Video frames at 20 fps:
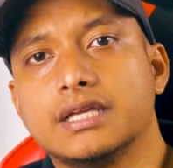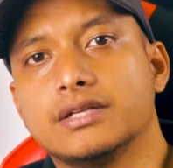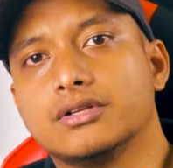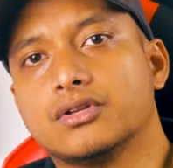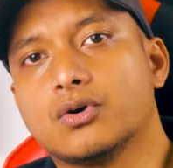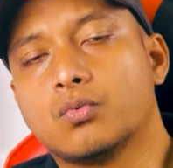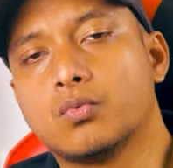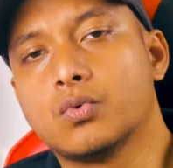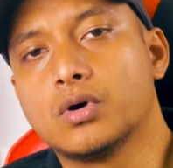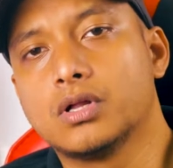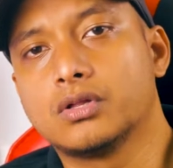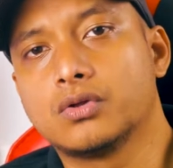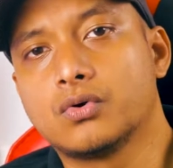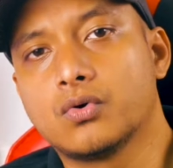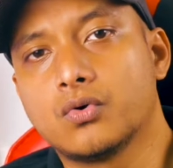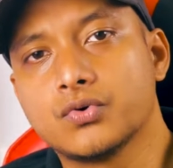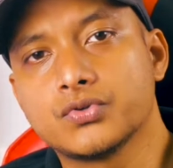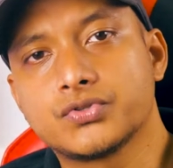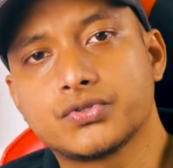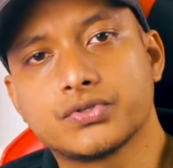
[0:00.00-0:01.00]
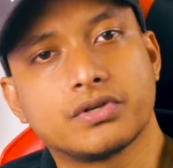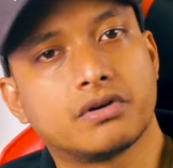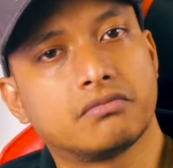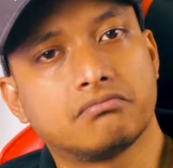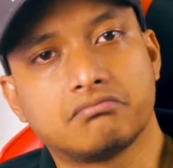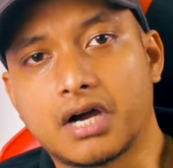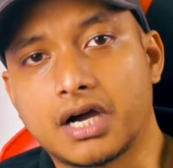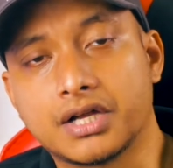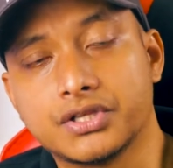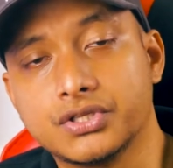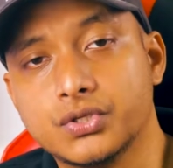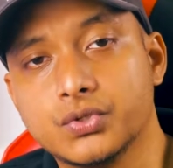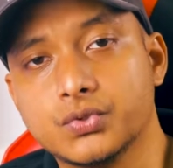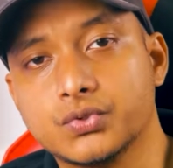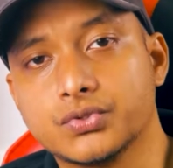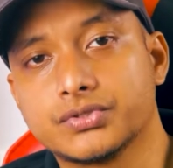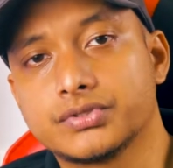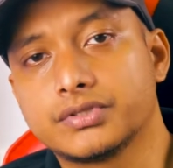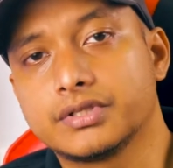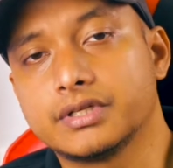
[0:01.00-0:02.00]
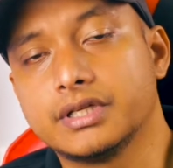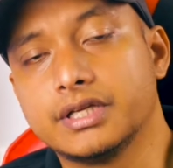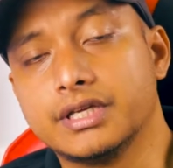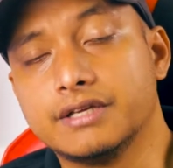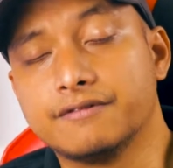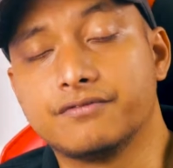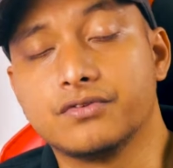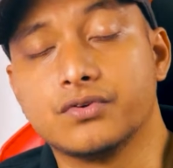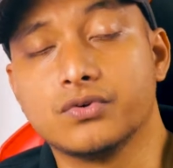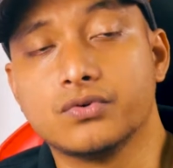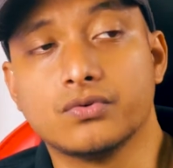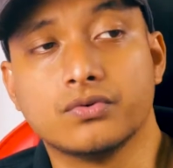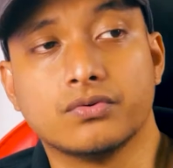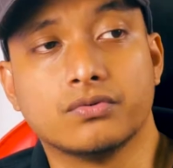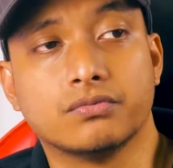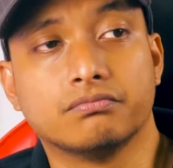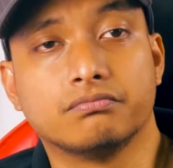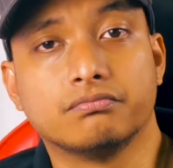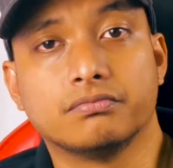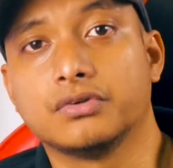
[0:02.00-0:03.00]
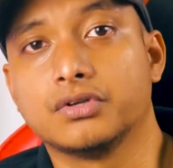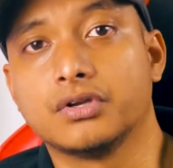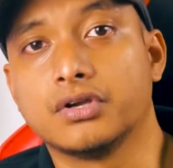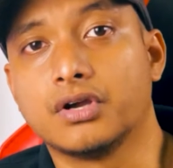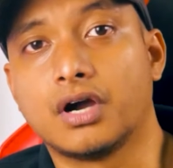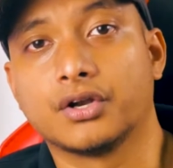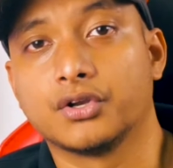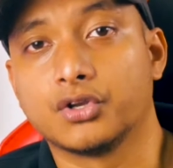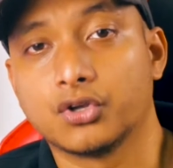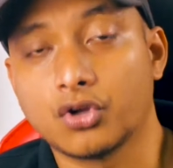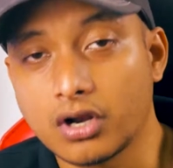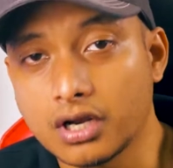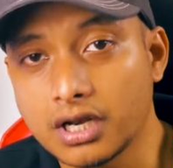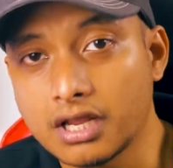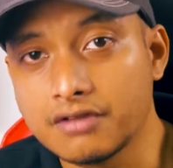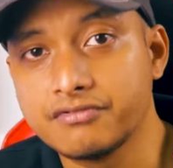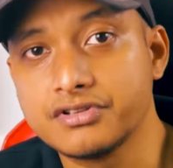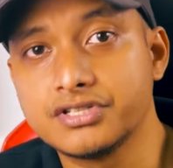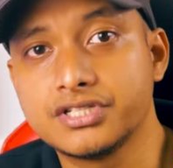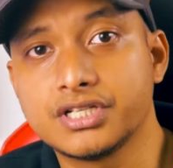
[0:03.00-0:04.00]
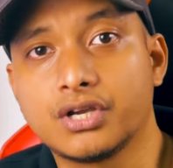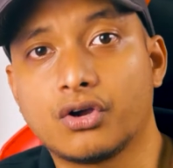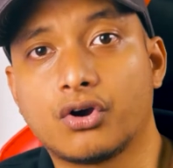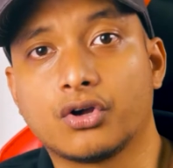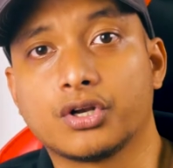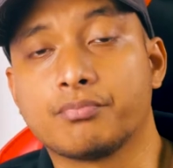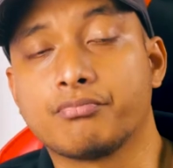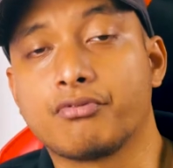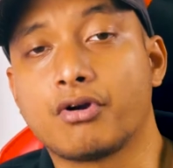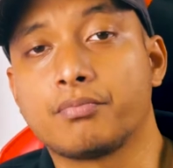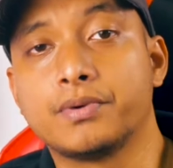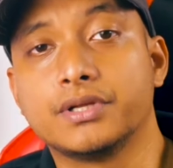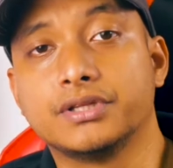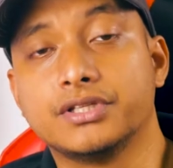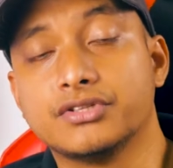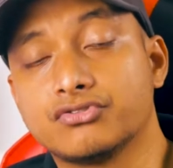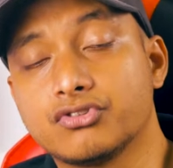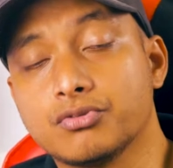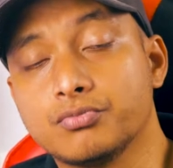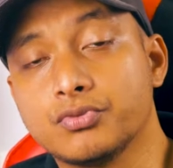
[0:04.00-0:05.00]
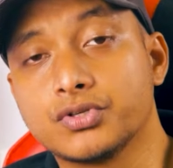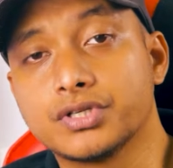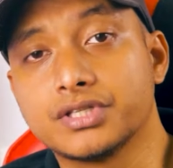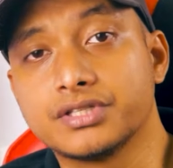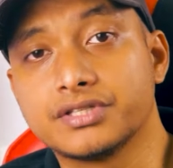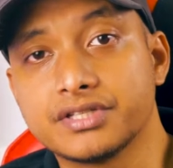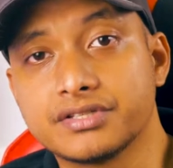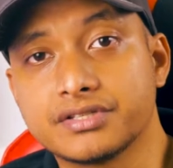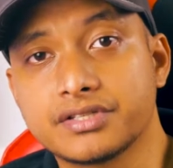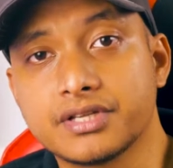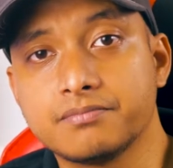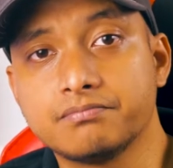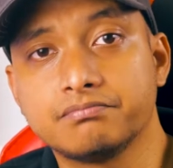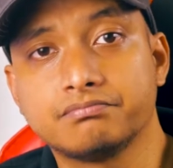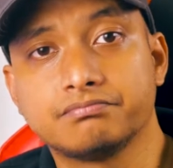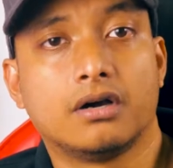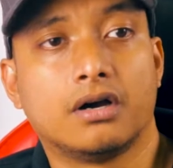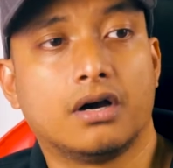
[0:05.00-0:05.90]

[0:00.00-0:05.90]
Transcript: in the world goes unused if you are not leveraging on a proper distribution system,